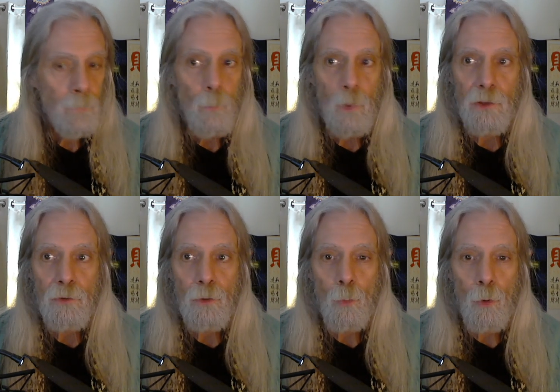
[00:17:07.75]
We can
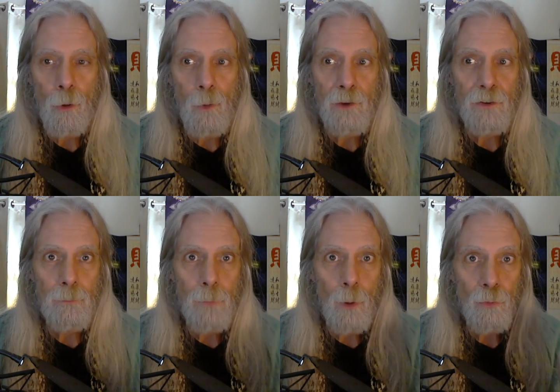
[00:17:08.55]
do more correction,
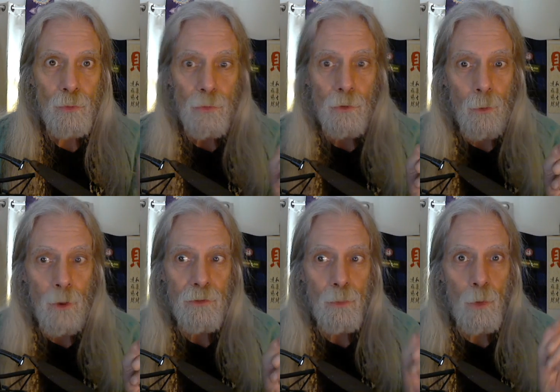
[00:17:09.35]
but we'll do the
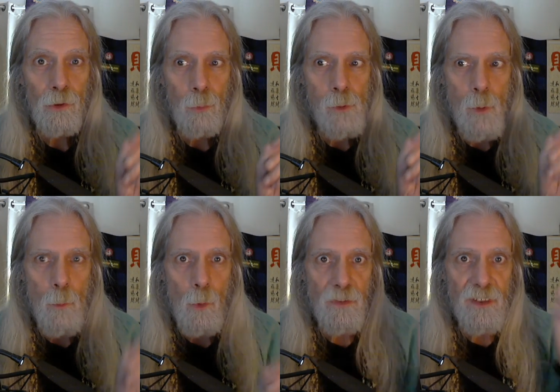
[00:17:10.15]
correction once we
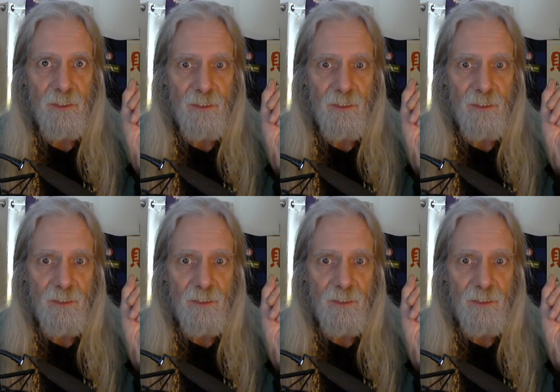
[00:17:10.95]
remove the